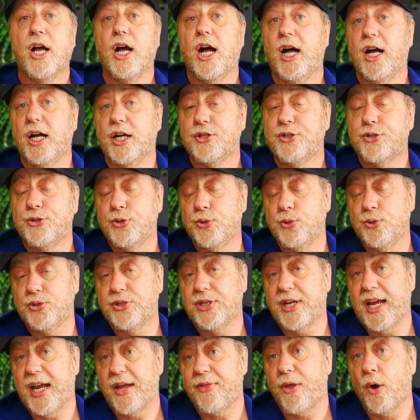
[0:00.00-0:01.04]
uh, SUSE,
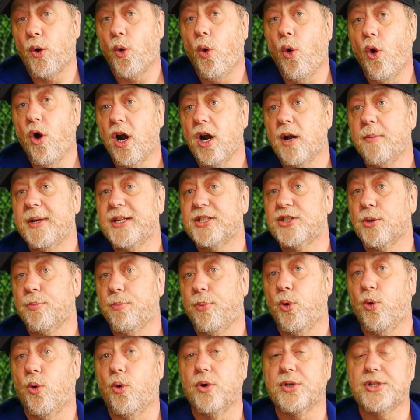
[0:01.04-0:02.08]
they're all going to be
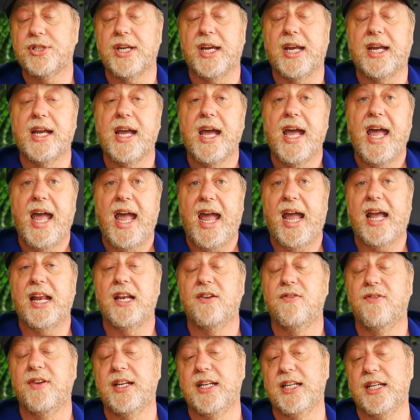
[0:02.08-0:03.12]
supporting
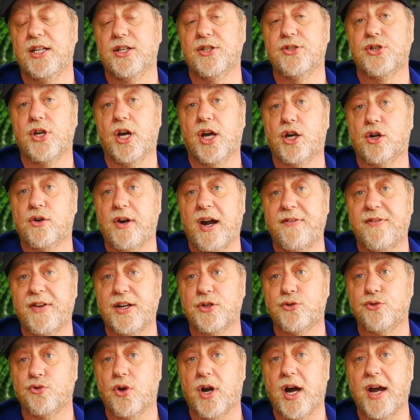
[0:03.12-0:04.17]
NVIDIA's uh,
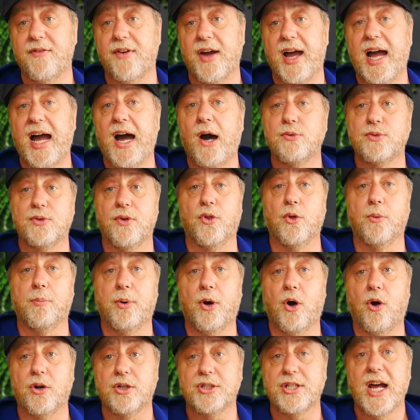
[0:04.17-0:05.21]
graphics driver out of the
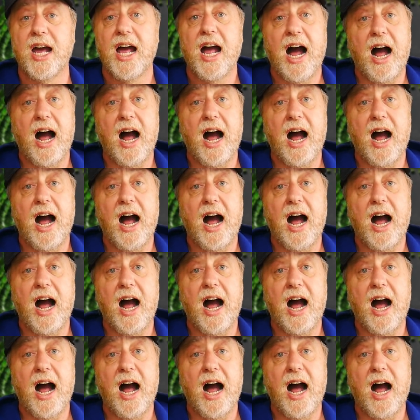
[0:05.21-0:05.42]
box,